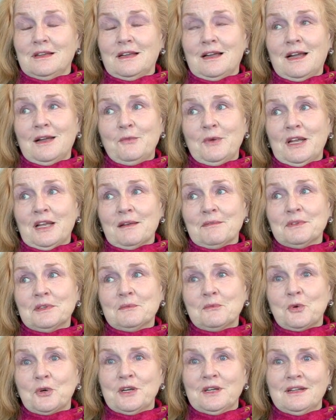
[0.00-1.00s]
I wake up in
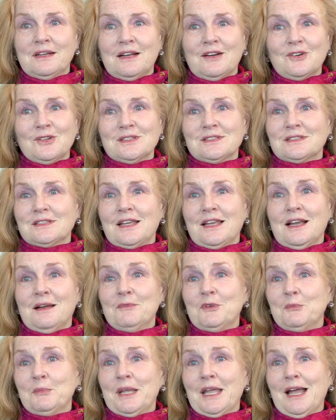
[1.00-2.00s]
the morning now and say, I'm
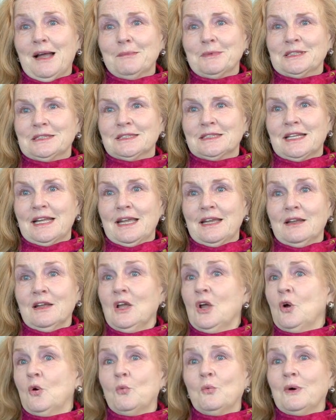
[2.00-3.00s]
going to be happy today.
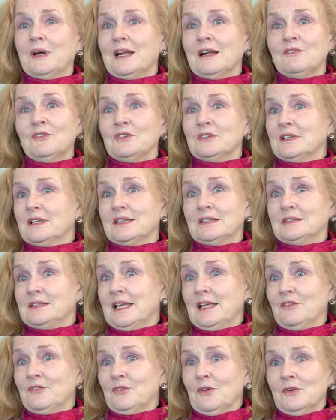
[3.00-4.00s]
Whatever the
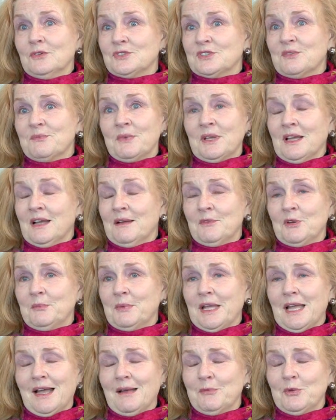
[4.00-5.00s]
day throws at me, I'm going to
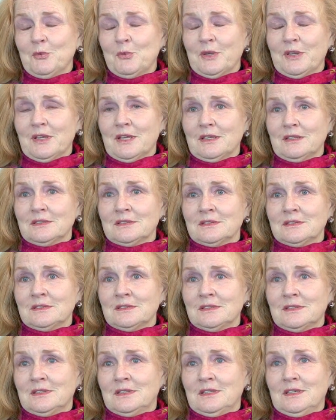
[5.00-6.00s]
be happy with it.
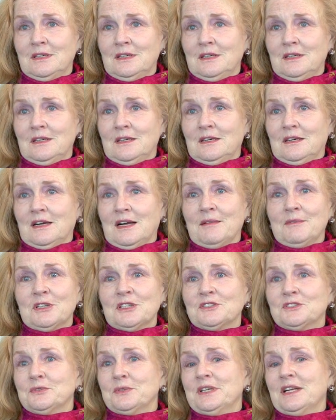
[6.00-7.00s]
I'm
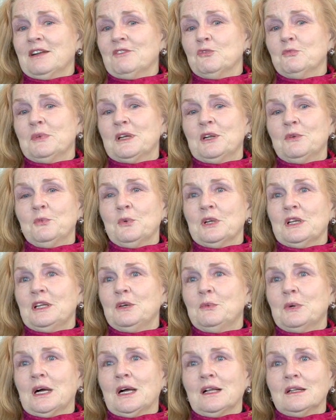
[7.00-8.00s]
going to treat everybody really
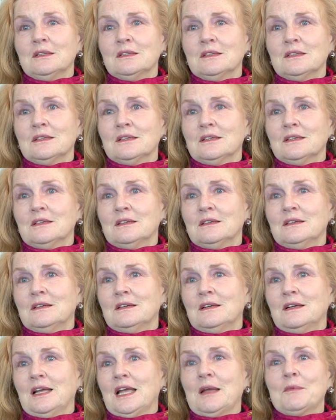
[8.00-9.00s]
well.
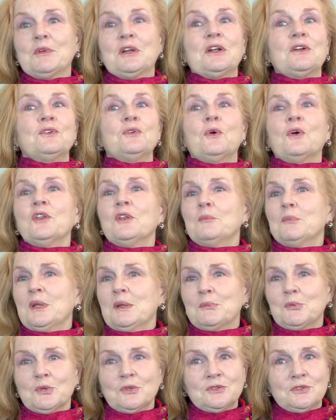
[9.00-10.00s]
I'm going to ignore the
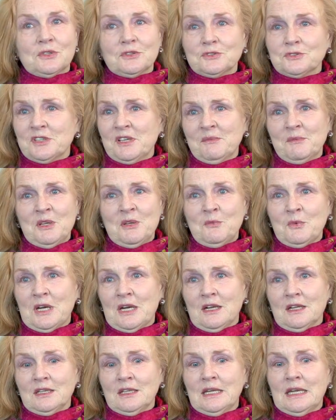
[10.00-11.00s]
people who don't treat me
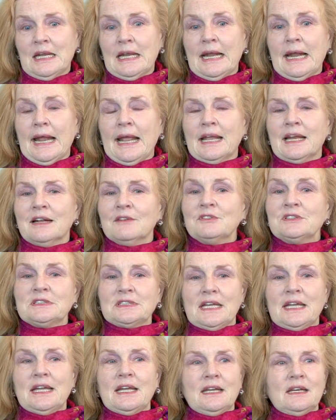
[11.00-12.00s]
well. And every
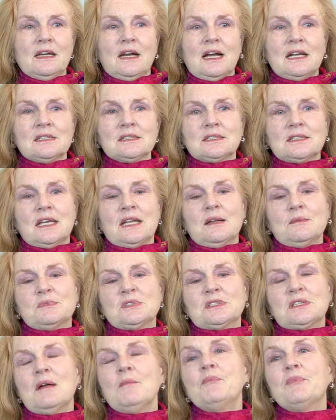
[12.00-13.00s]
day I set up
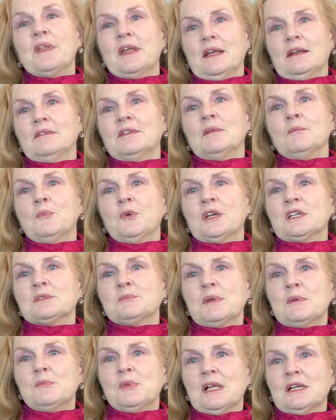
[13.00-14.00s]
something that brings
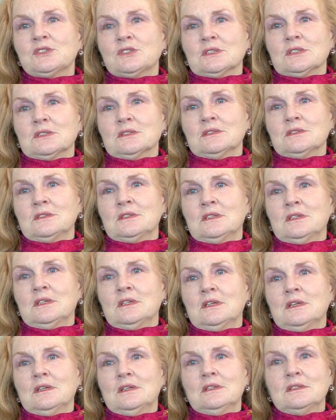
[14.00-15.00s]
me pleasure.
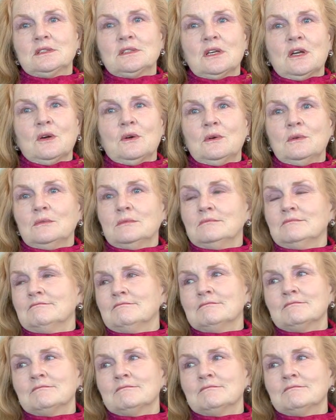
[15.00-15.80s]
So